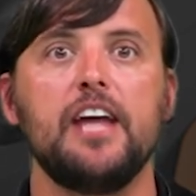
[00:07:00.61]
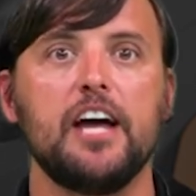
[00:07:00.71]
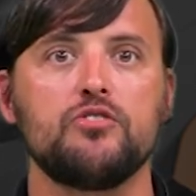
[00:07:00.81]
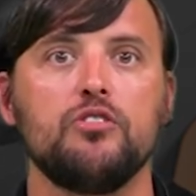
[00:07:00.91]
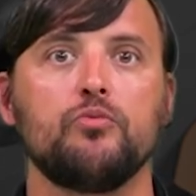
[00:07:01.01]

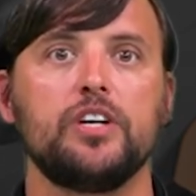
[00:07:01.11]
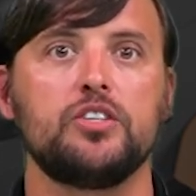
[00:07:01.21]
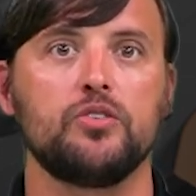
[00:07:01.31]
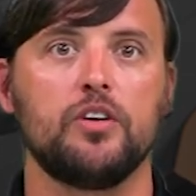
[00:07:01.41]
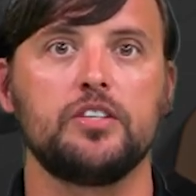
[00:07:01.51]
natural
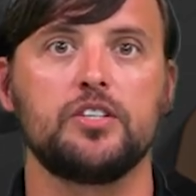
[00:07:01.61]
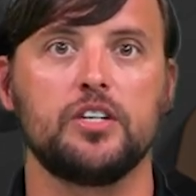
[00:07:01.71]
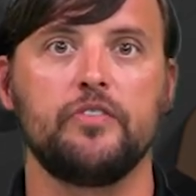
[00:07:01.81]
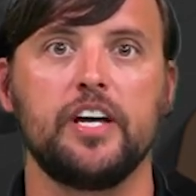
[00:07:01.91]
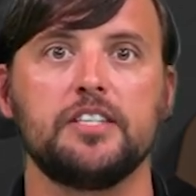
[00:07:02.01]
resource
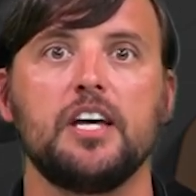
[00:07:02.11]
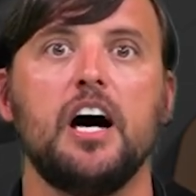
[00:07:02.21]
surveys